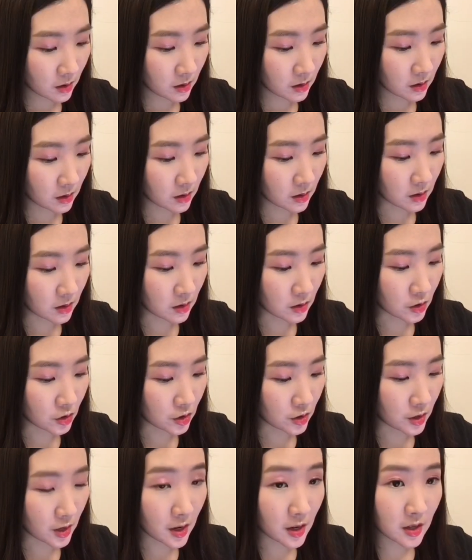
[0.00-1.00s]
And she
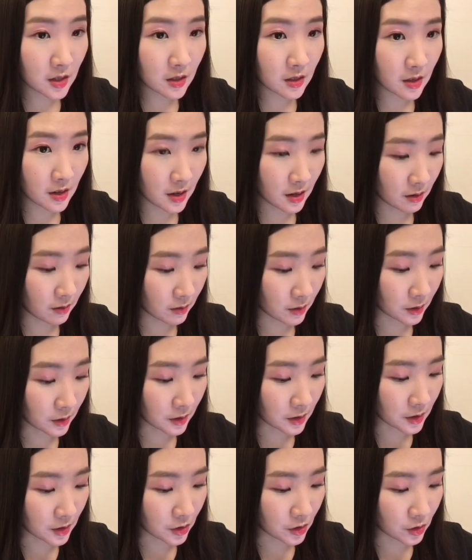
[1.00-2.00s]
has like
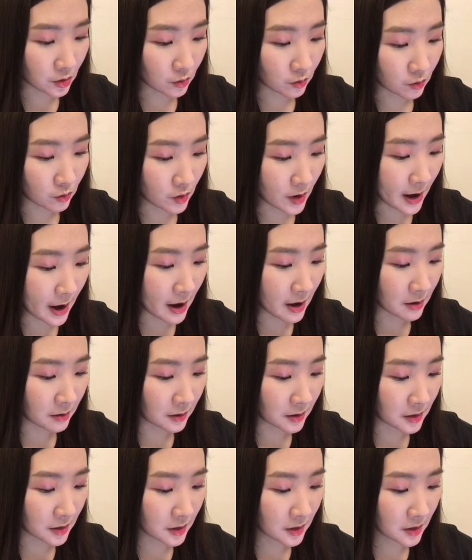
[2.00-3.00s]
really just
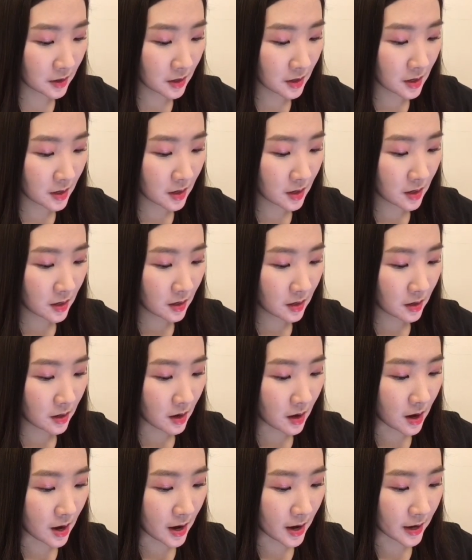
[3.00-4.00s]
round
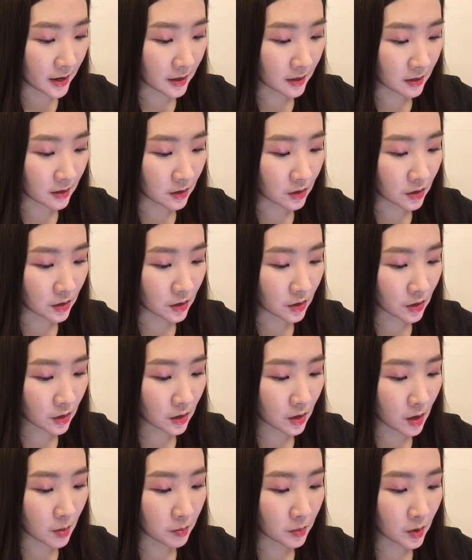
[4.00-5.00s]
eyes, and this is her
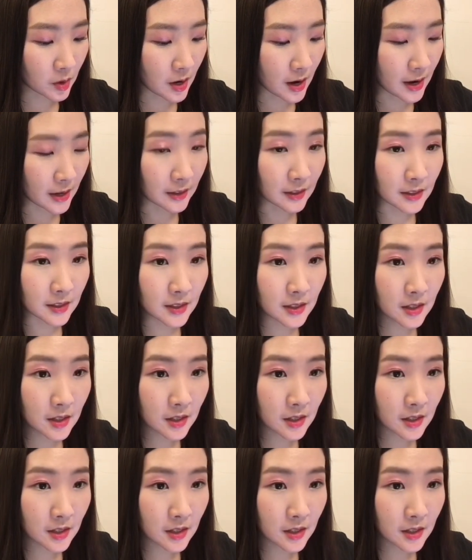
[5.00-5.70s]
upper eyelid.